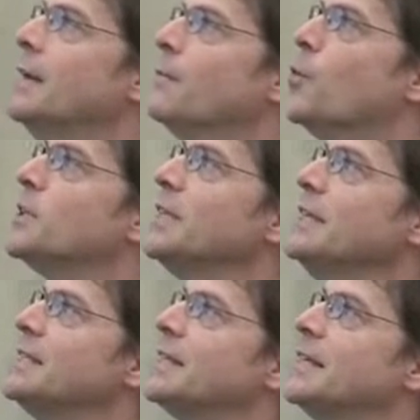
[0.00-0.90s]
what
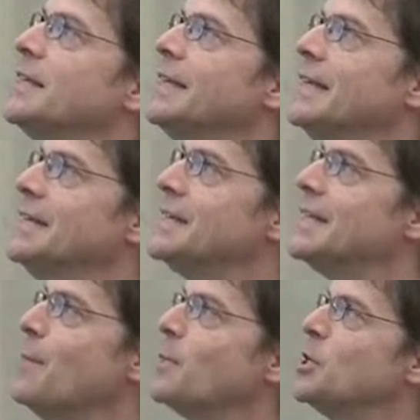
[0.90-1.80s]
is the
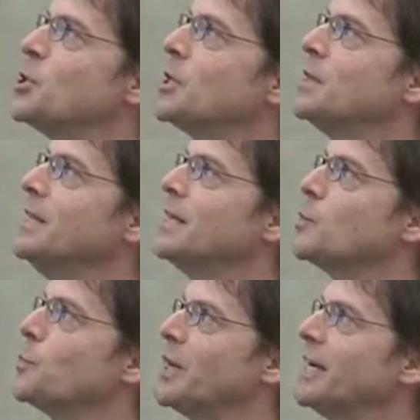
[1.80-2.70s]
established
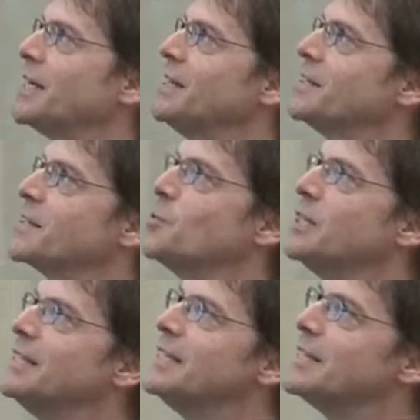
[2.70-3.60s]
legal practice? So
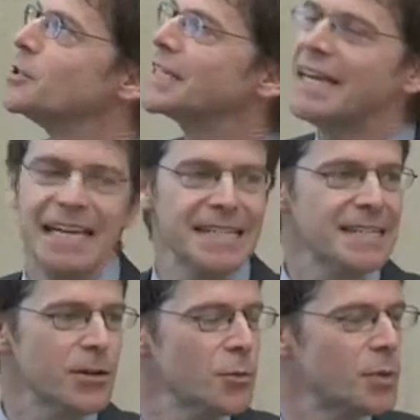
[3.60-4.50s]
this is not case
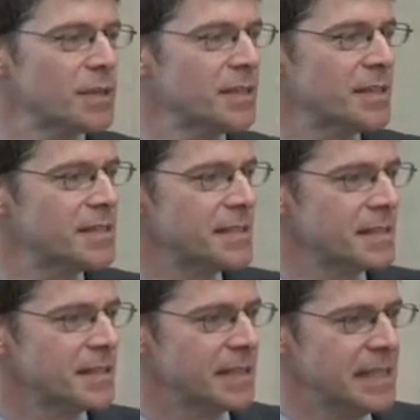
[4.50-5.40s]
law, but it's
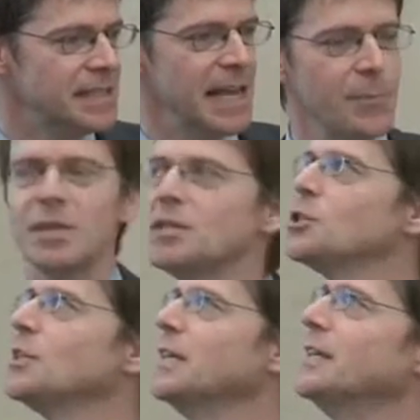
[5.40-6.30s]
uh,
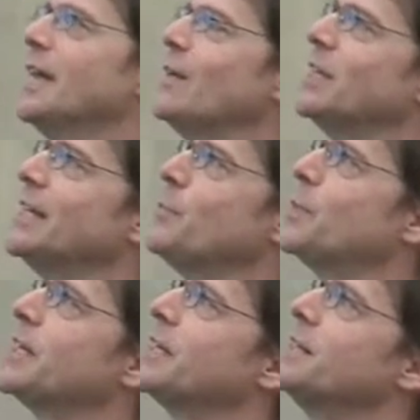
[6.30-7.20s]
established in everyday
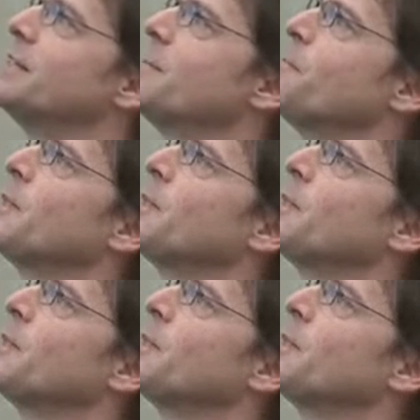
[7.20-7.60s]
practice.